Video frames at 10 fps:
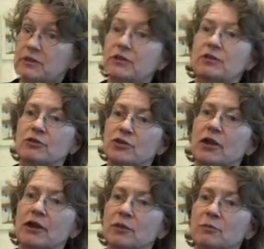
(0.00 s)
to their
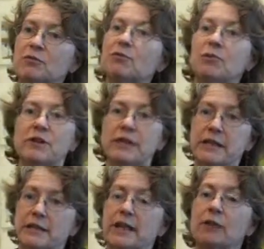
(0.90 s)
child before they
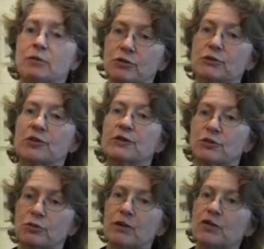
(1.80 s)
encounter a
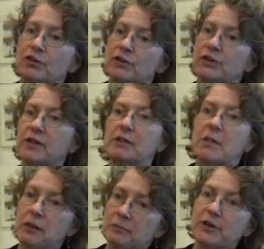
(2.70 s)
situation that they
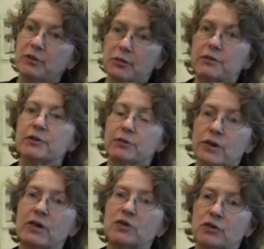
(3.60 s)
might be nervous or
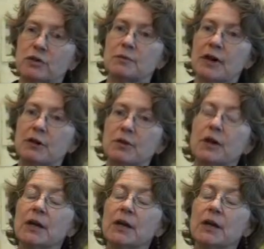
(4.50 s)
anxious about.